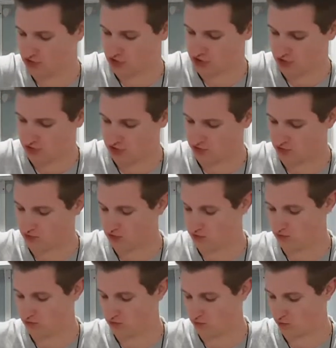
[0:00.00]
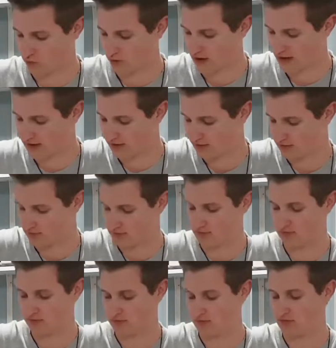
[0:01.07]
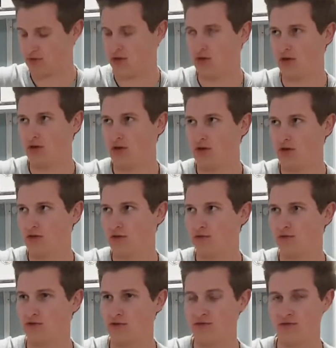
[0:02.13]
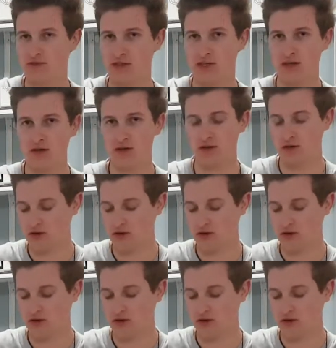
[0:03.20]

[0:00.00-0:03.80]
to 150